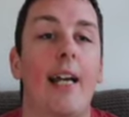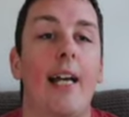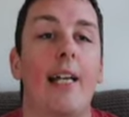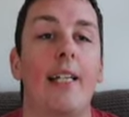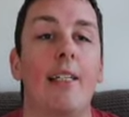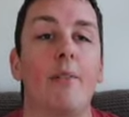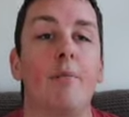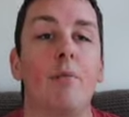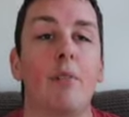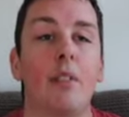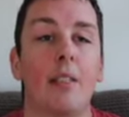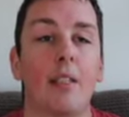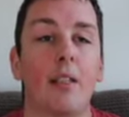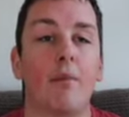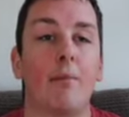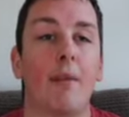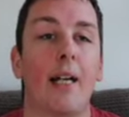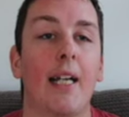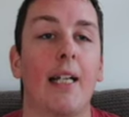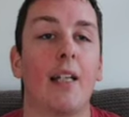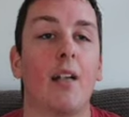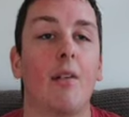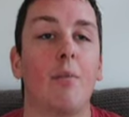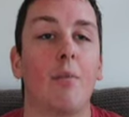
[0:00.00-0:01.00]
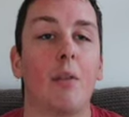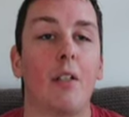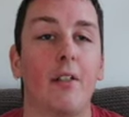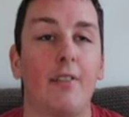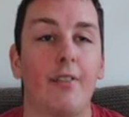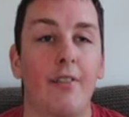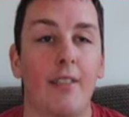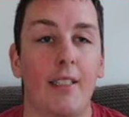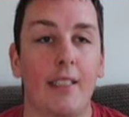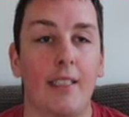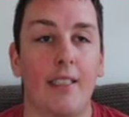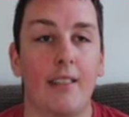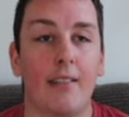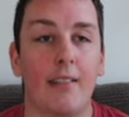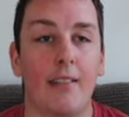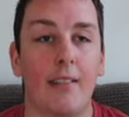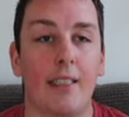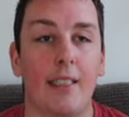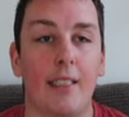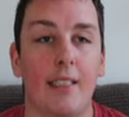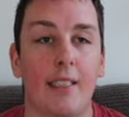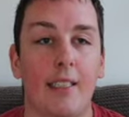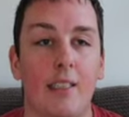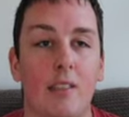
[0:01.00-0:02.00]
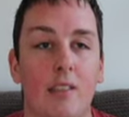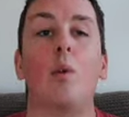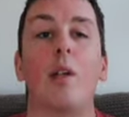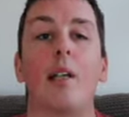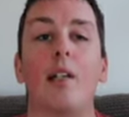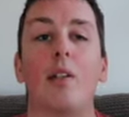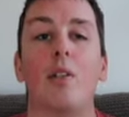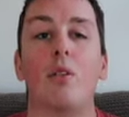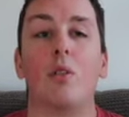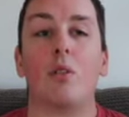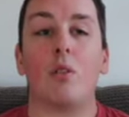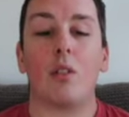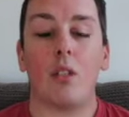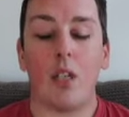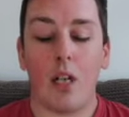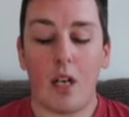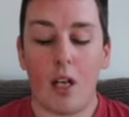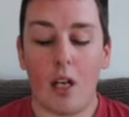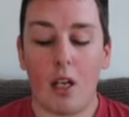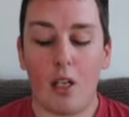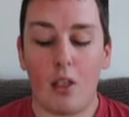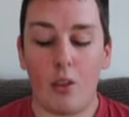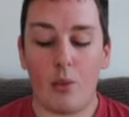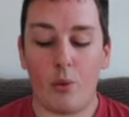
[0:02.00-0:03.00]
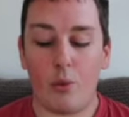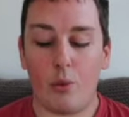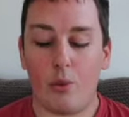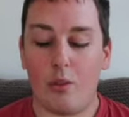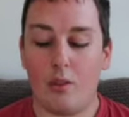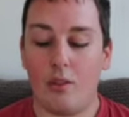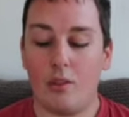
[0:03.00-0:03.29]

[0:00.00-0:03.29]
Any money I make on my affiliate link will go